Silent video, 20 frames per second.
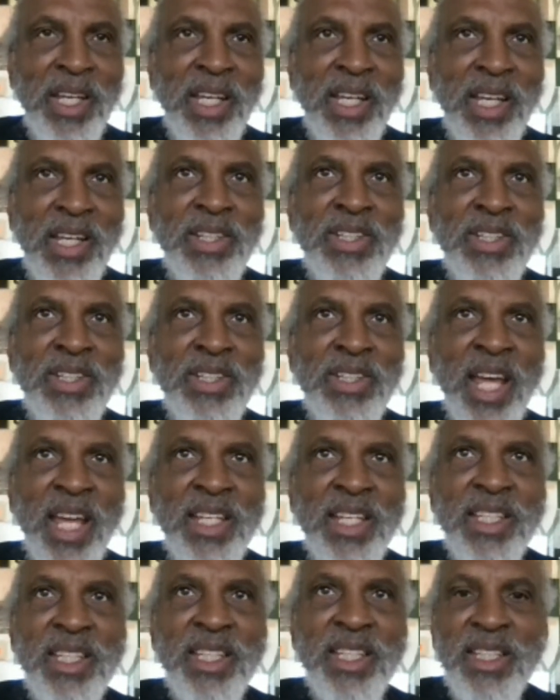Until
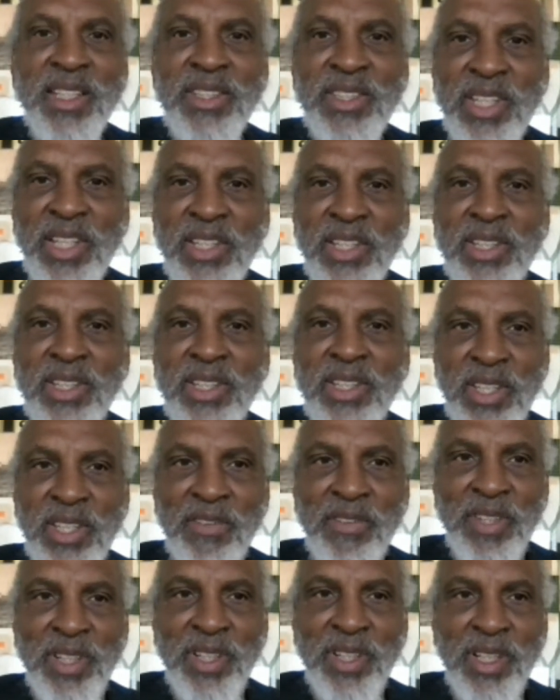
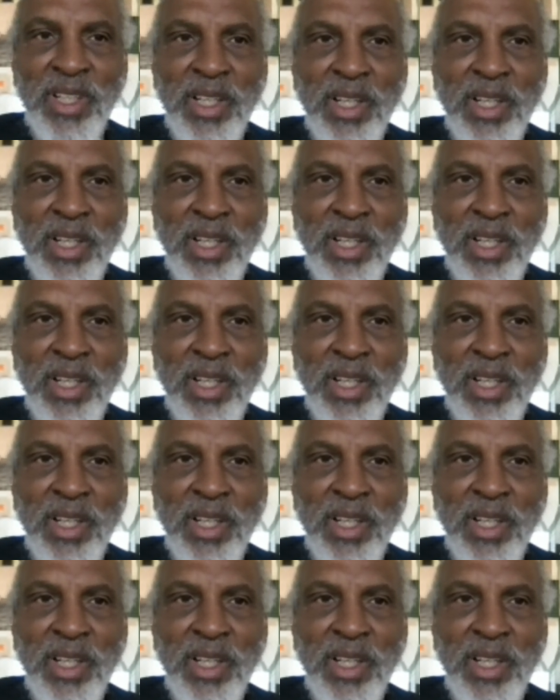1967,